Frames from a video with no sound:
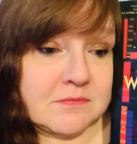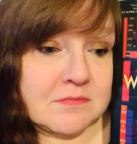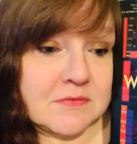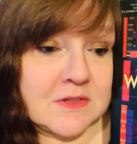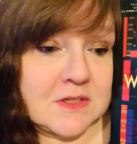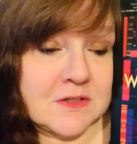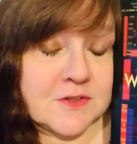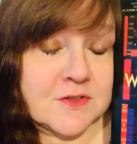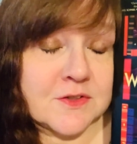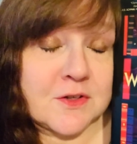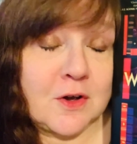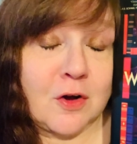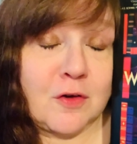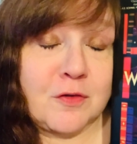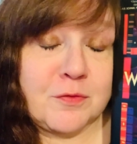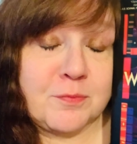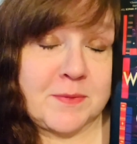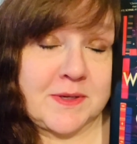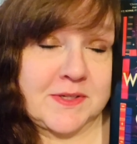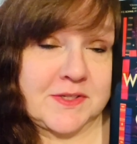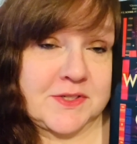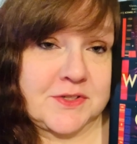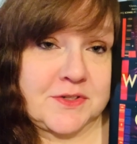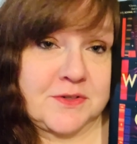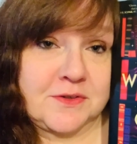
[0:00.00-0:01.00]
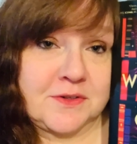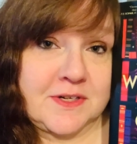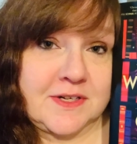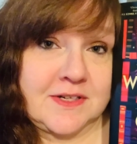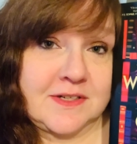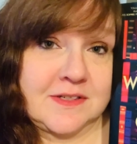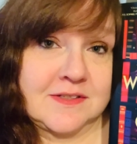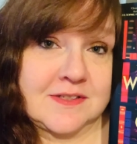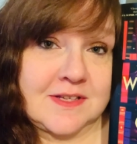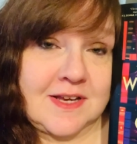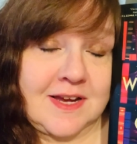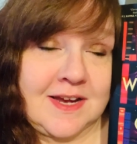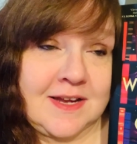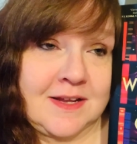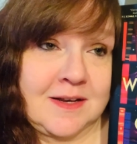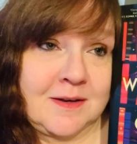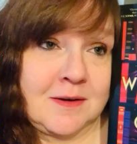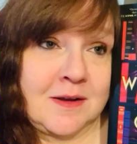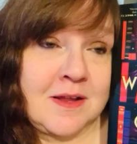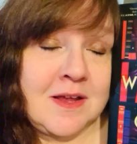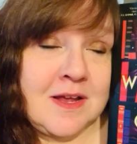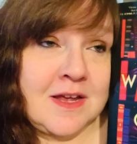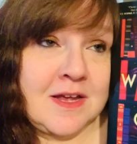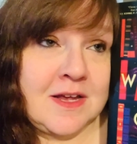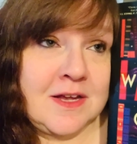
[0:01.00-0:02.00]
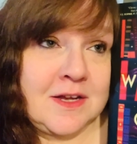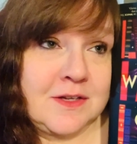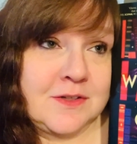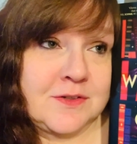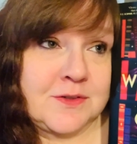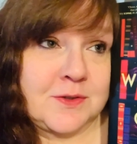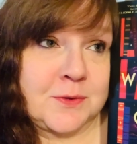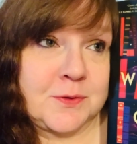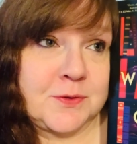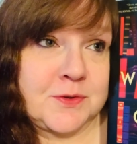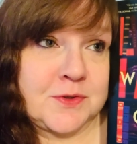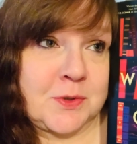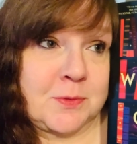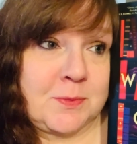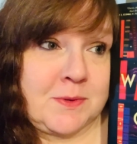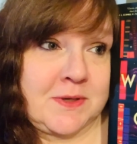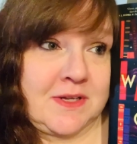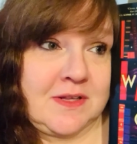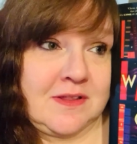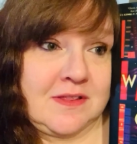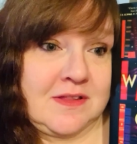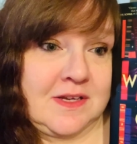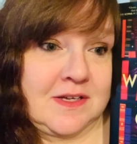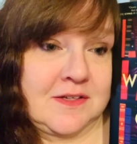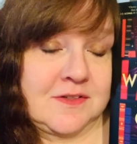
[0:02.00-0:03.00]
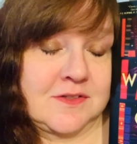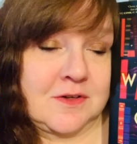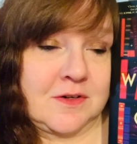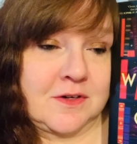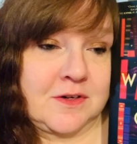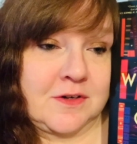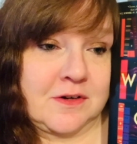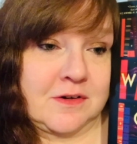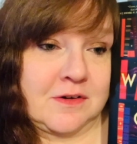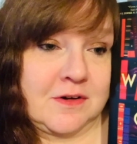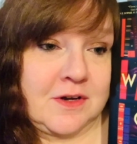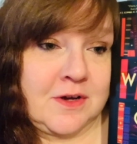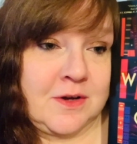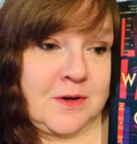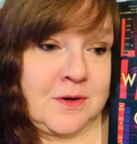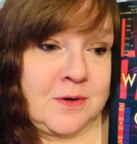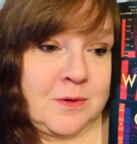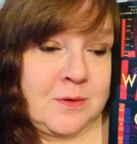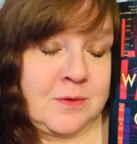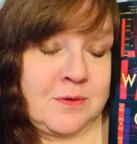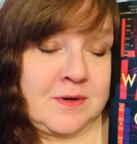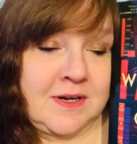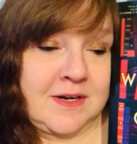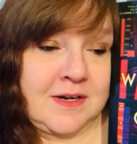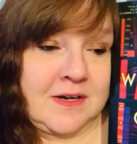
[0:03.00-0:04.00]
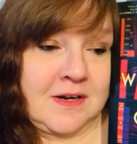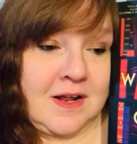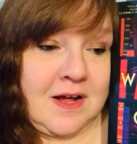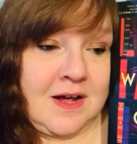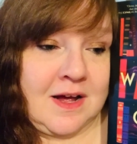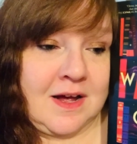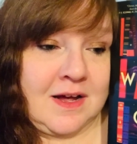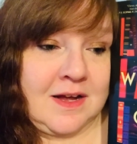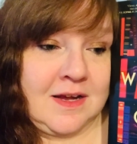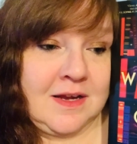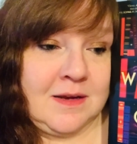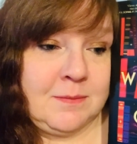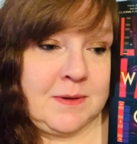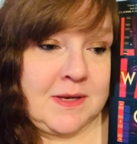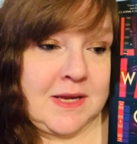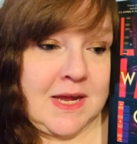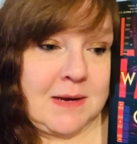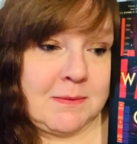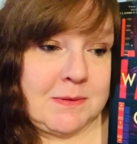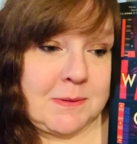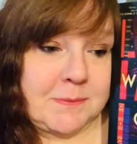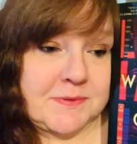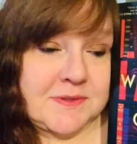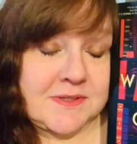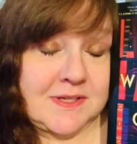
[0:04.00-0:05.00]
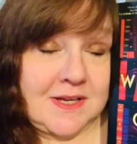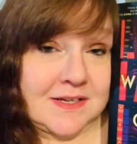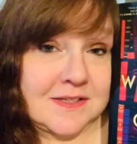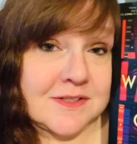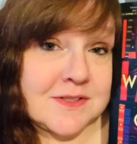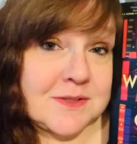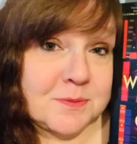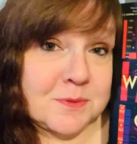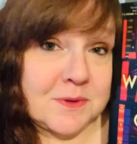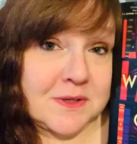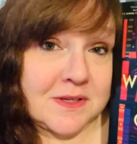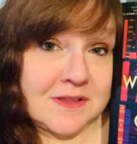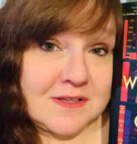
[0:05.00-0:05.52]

solve mysteries and do so many things on her own. And I became obsessed with